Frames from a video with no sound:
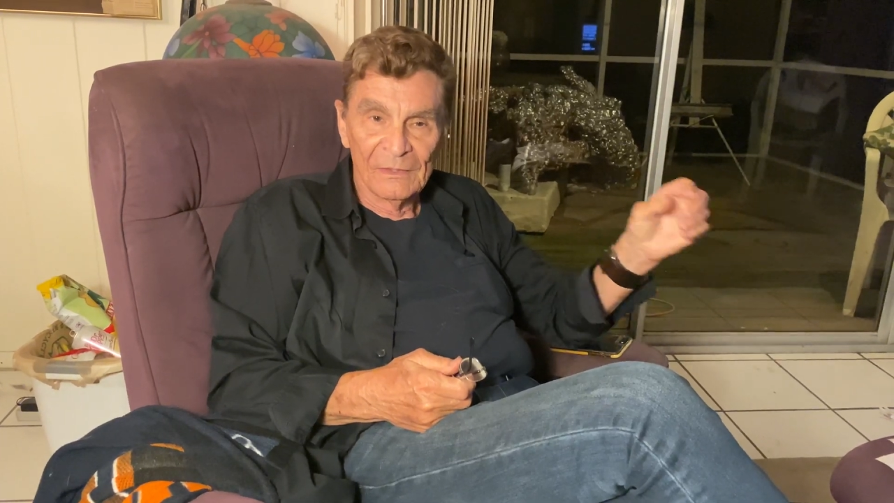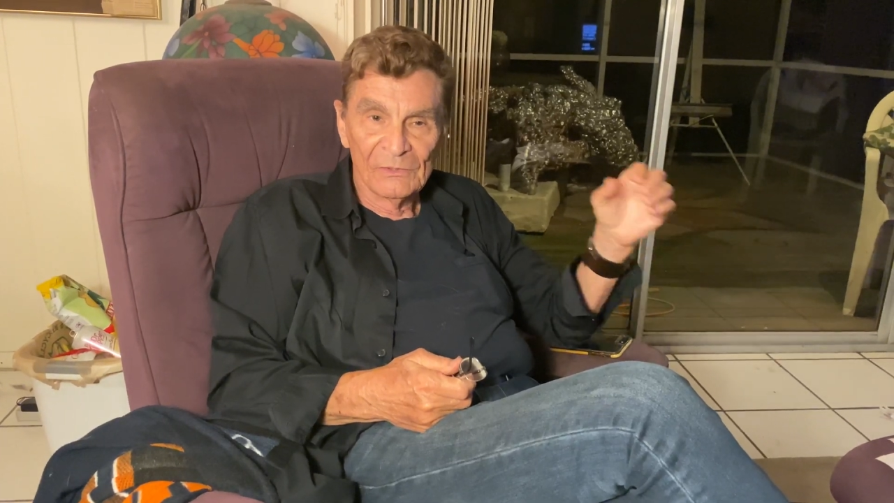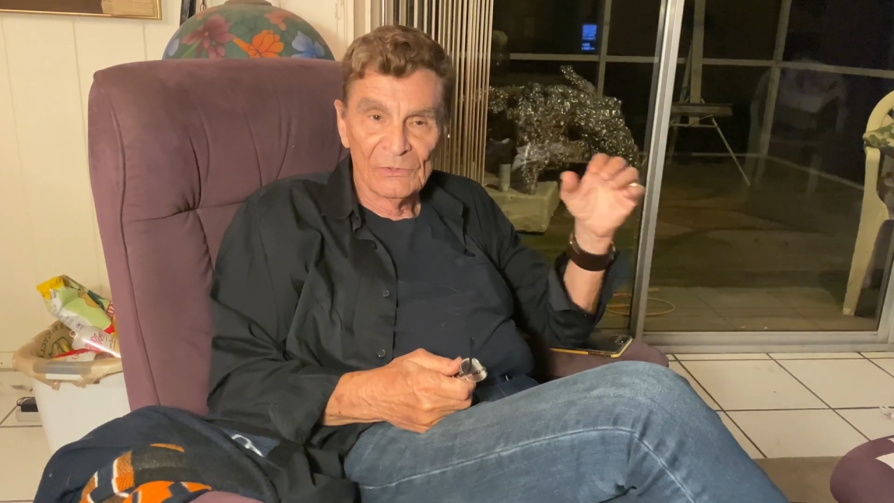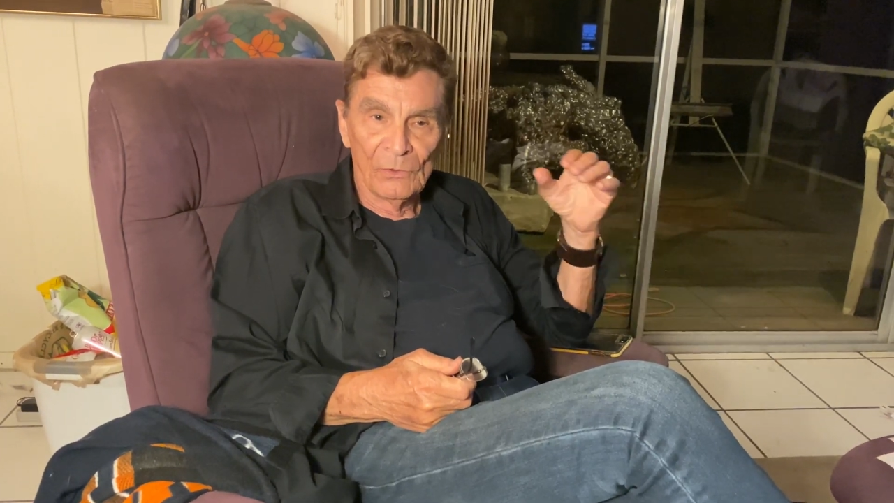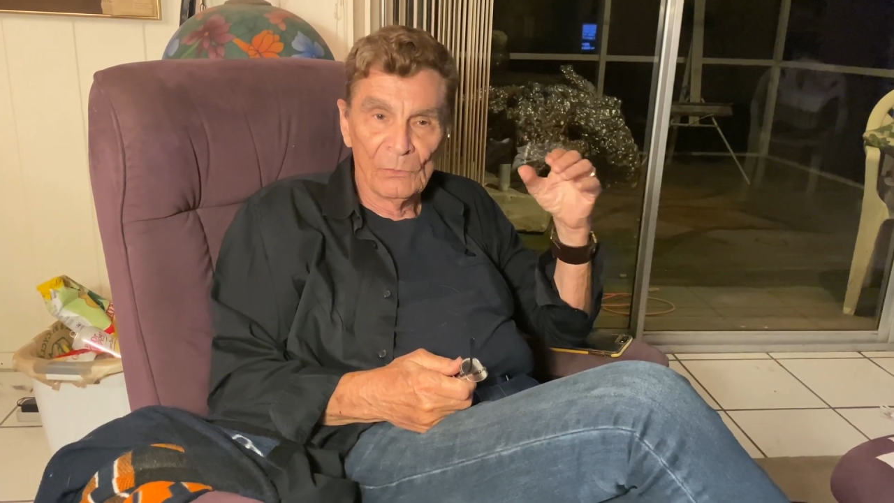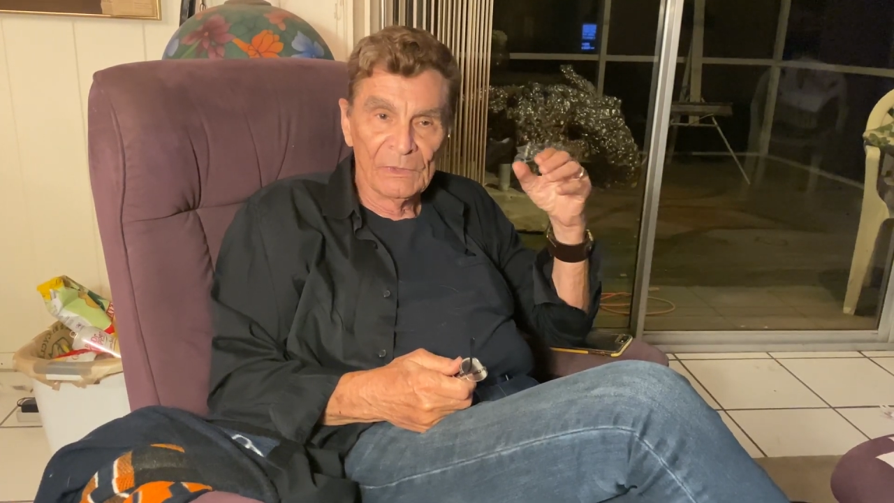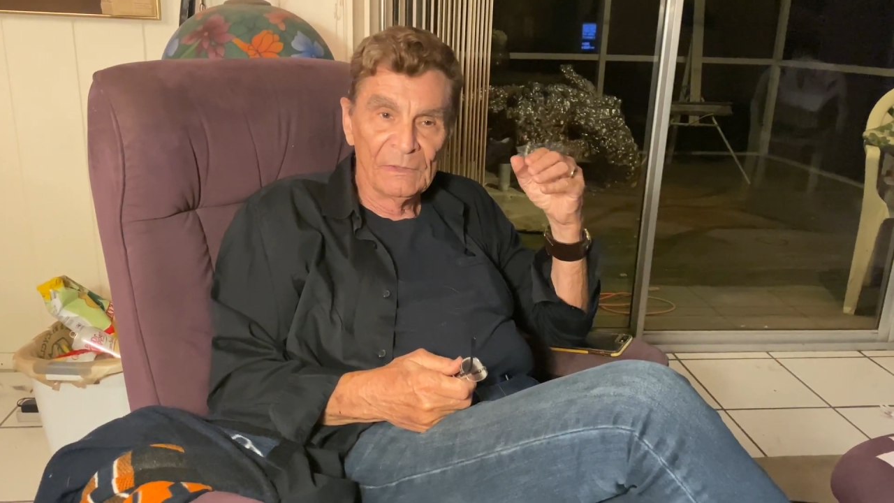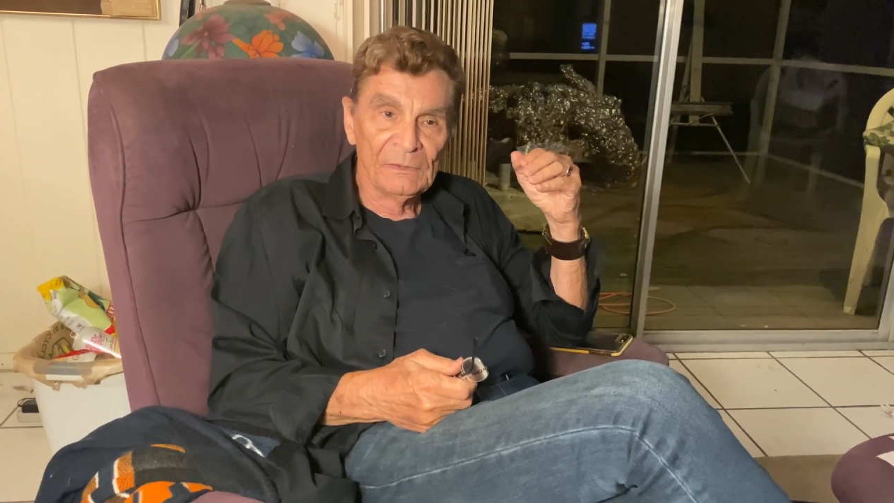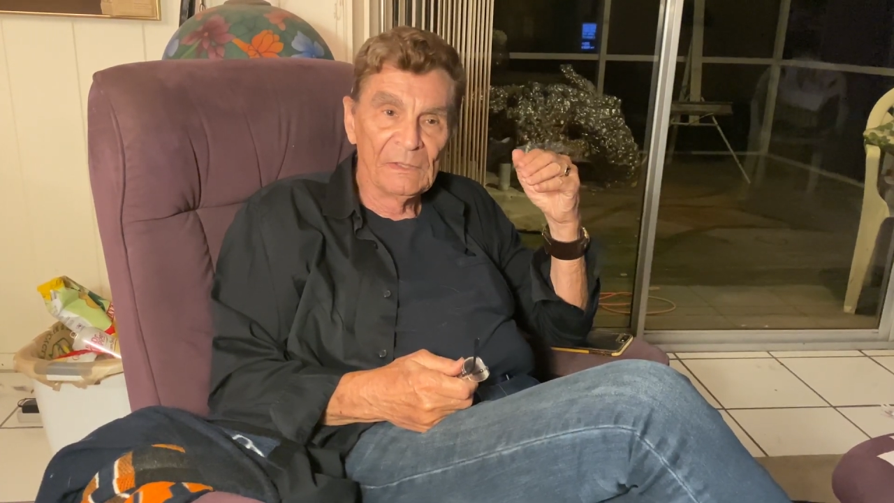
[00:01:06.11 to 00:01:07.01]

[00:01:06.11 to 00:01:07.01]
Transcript: So when the